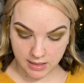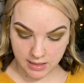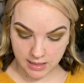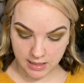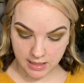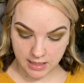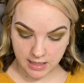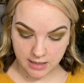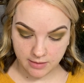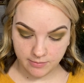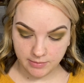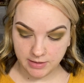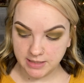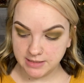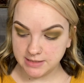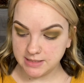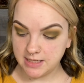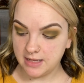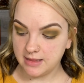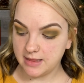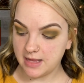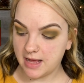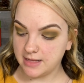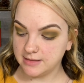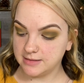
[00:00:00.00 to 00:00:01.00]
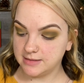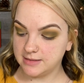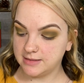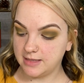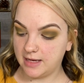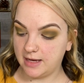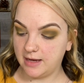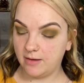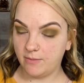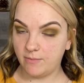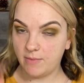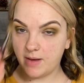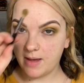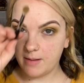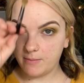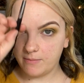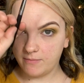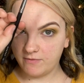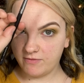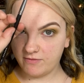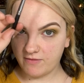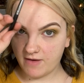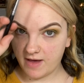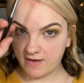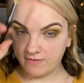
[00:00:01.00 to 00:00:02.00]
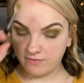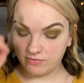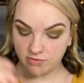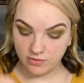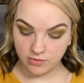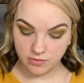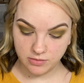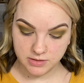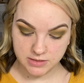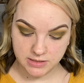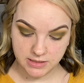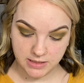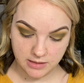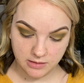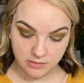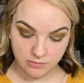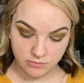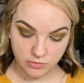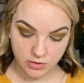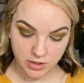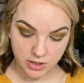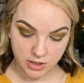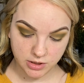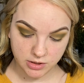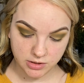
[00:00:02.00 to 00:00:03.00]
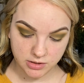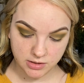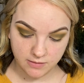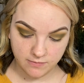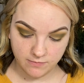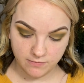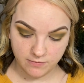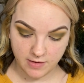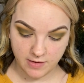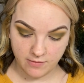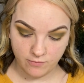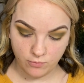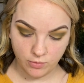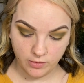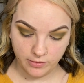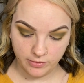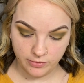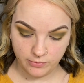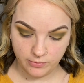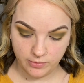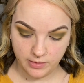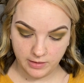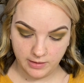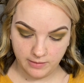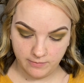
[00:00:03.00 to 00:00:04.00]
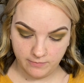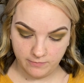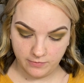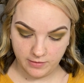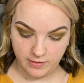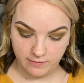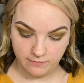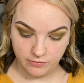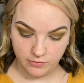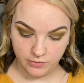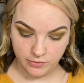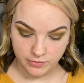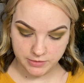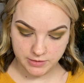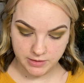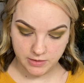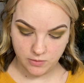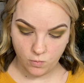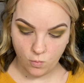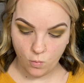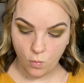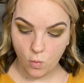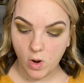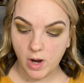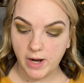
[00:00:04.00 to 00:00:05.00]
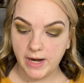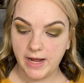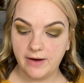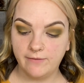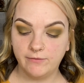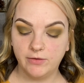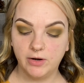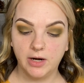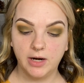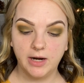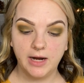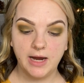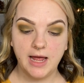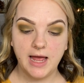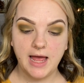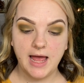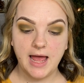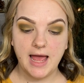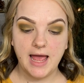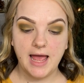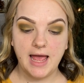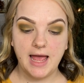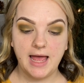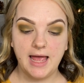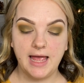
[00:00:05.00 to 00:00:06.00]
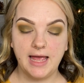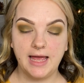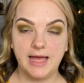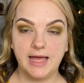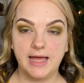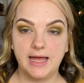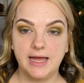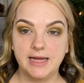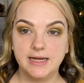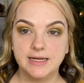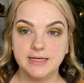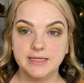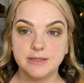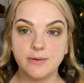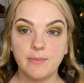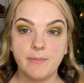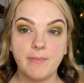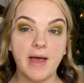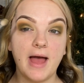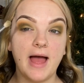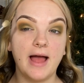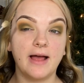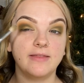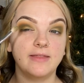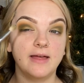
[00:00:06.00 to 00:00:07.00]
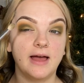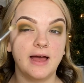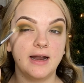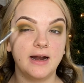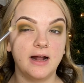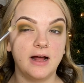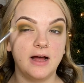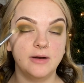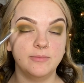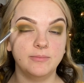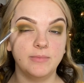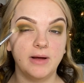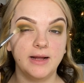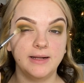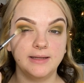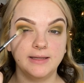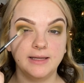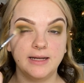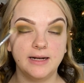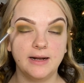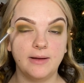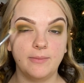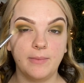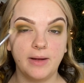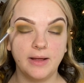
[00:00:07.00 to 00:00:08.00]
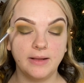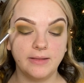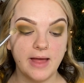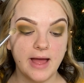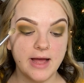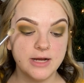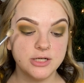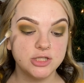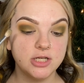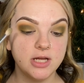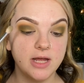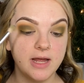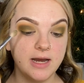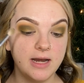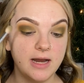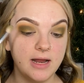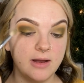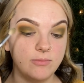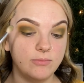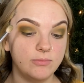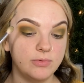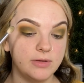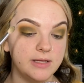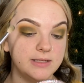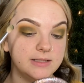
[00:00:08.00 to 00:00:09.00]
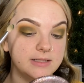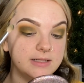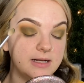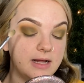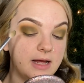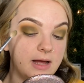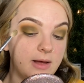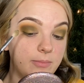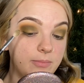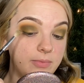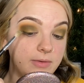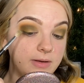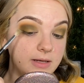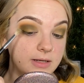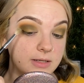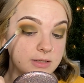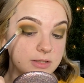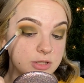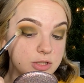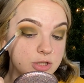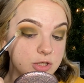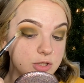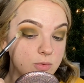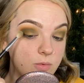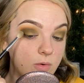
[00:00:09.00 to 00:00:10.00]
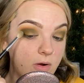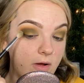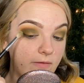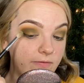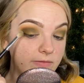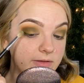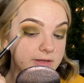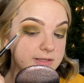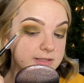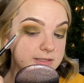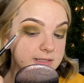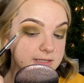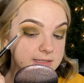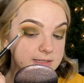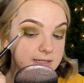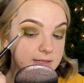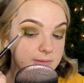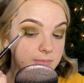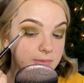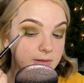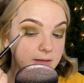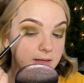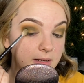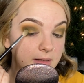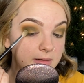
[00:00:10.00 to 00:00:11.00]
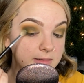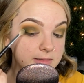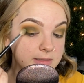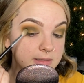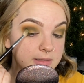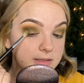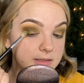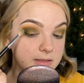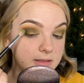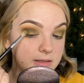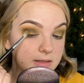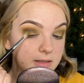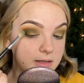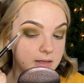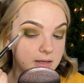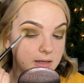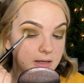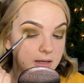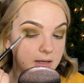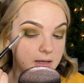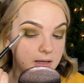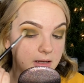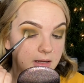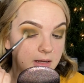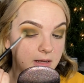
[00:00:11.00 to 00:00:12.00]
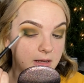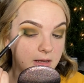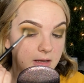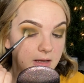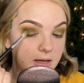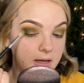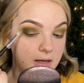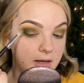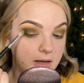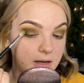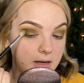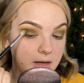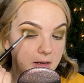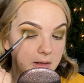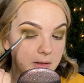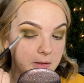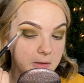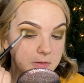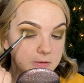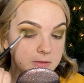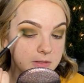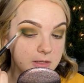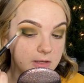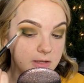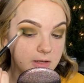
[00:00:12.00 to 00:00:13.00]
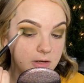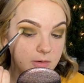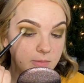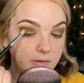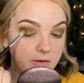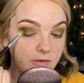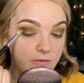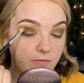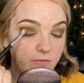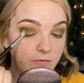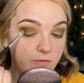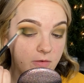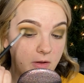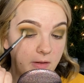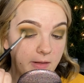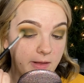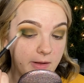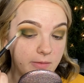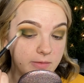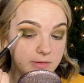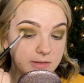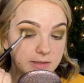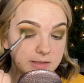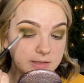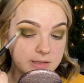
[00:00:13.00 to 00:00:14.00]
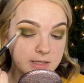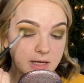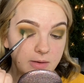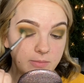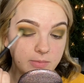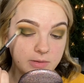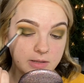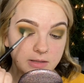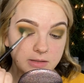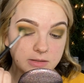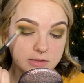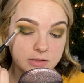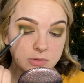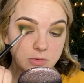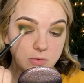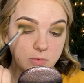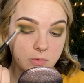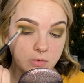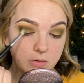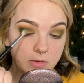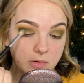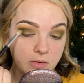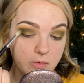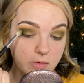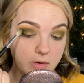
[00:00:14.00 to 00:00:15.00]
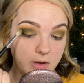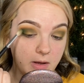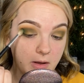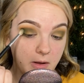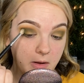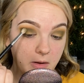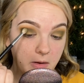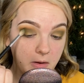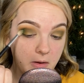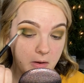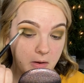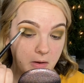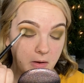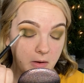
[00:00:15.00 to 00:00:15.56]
And I'm gonna take that same M513 brush, M513, M513, whatever, and pack that on my lid at my lash line and blend it up into all this to deepen it. There's a little bit of fallout with this guy, but that's totally okay.